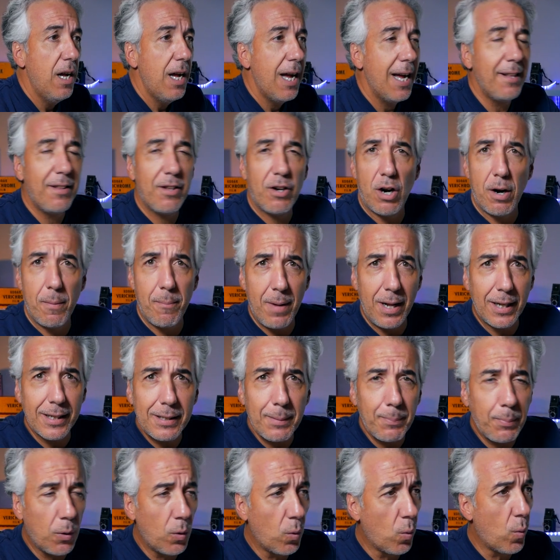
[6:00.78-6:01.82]
and there are
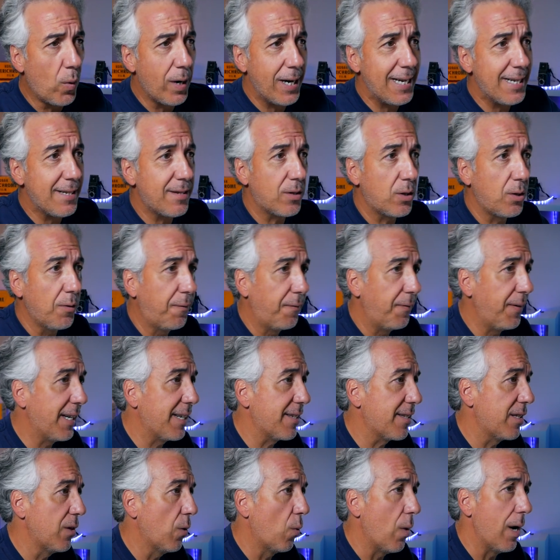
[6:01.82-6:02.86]
multiple ways to
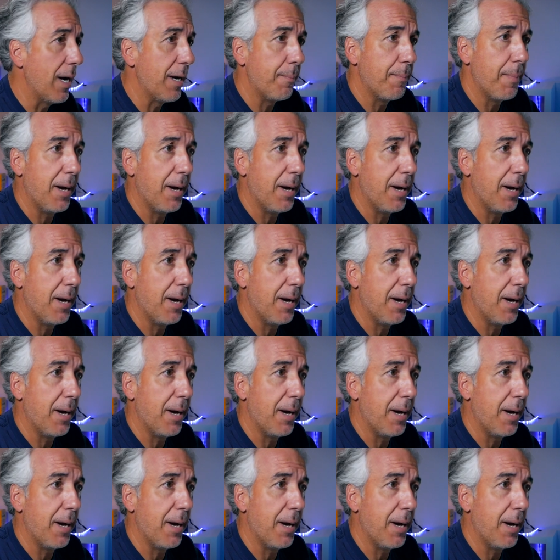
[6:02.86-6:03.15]
fix the white